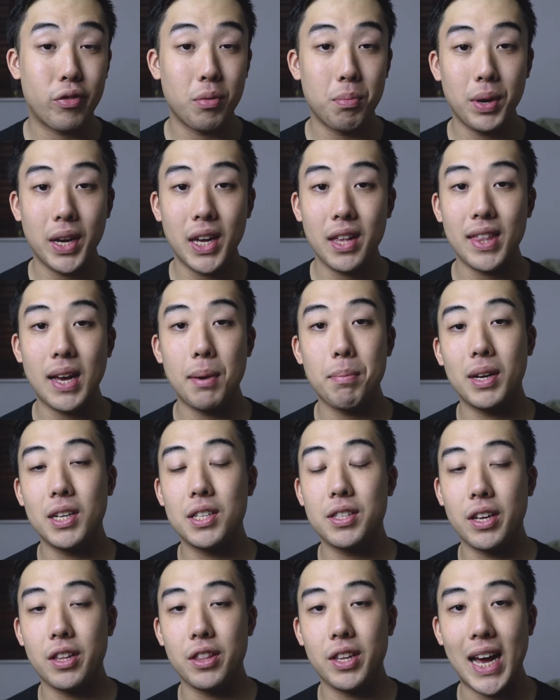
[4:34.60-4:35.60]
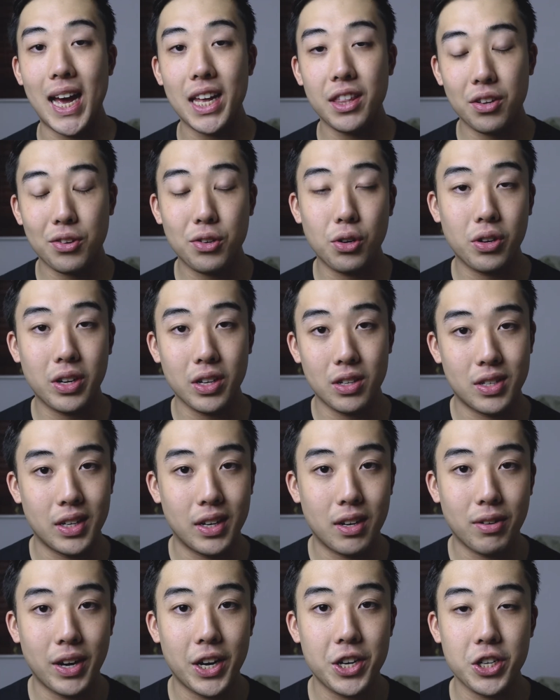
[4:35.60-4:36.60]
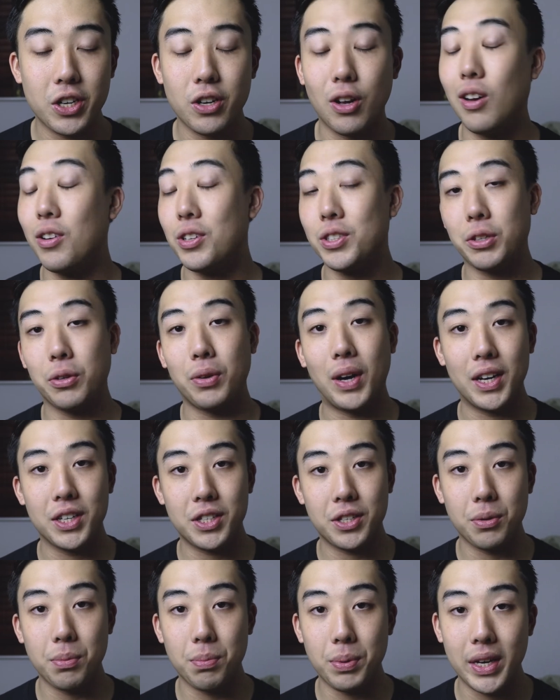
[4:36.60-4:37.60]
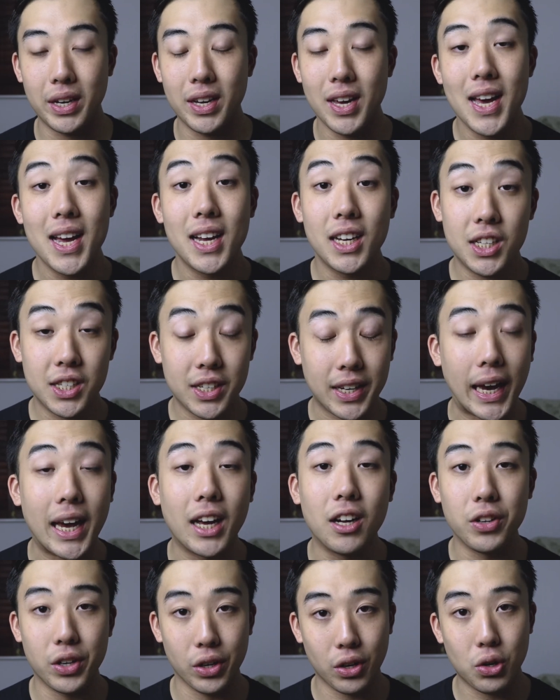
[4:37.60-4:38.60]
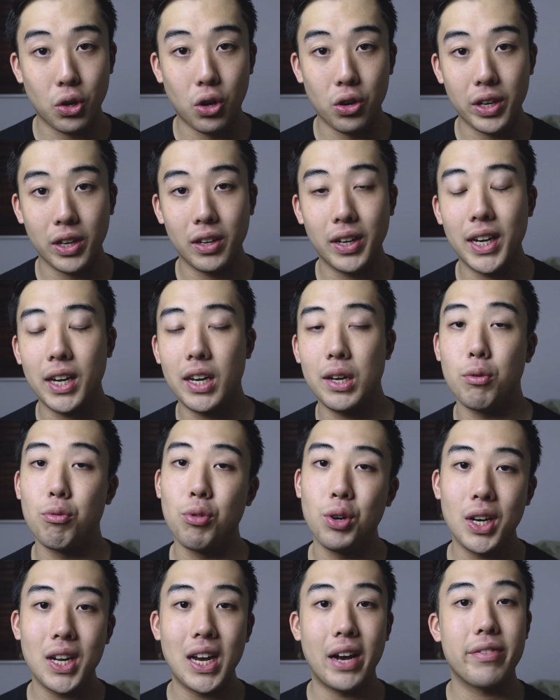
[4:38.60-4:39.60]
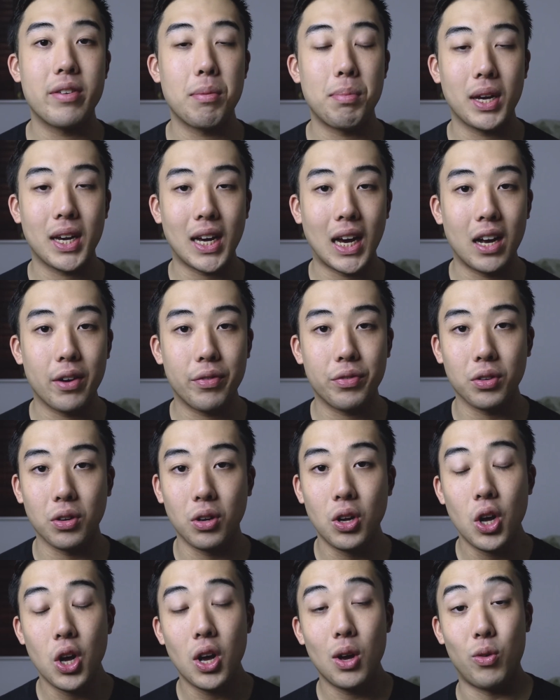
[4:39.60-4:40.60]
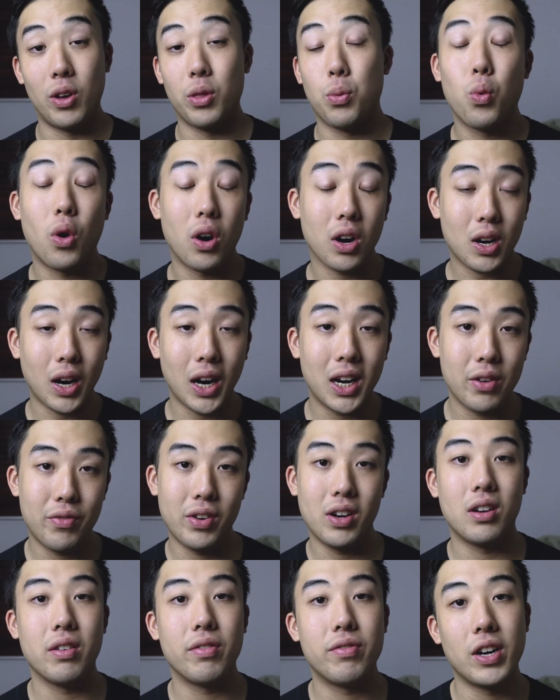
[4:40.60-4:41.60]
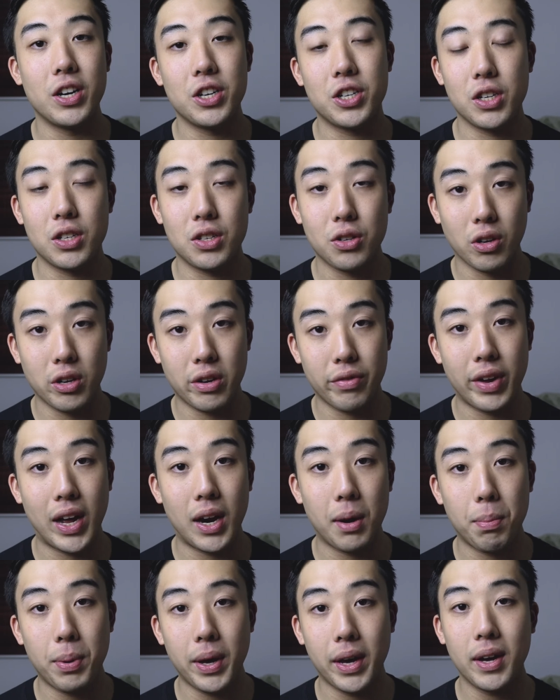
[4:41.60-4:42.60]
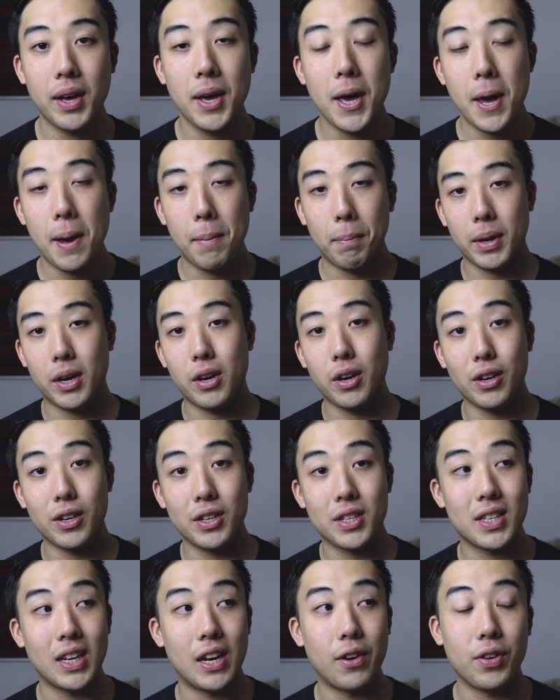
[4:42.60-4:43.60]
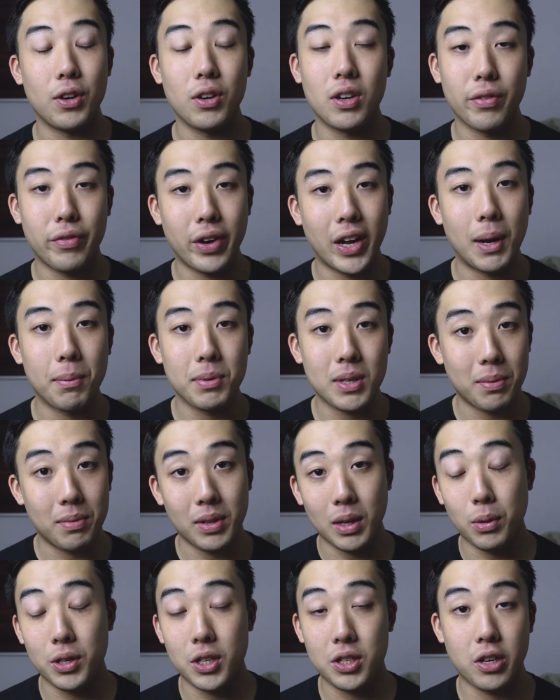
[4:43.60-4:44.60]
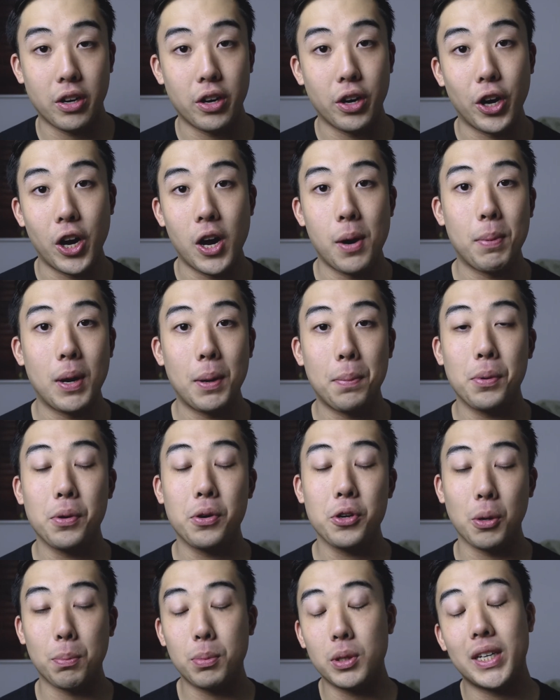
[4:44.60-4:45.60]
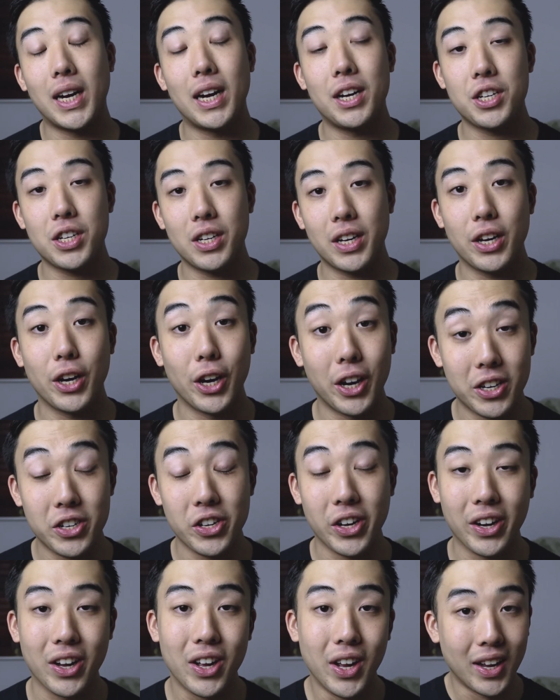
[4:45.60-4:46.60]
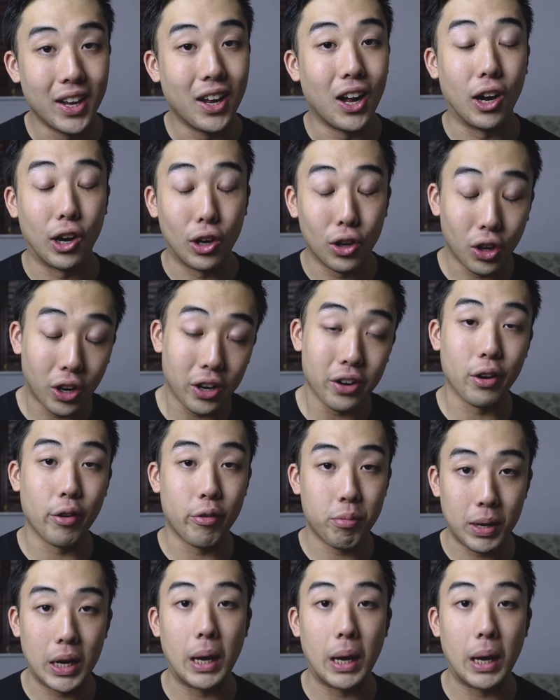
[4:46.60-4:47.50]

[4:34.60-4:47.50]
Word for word: for me, that means that the ethical consideration also has to be scaled accordingly, and you really have to be careful with what kind of interventions you're developing, because if you develop something which is going to hurt people, you're potentially hurting a lot of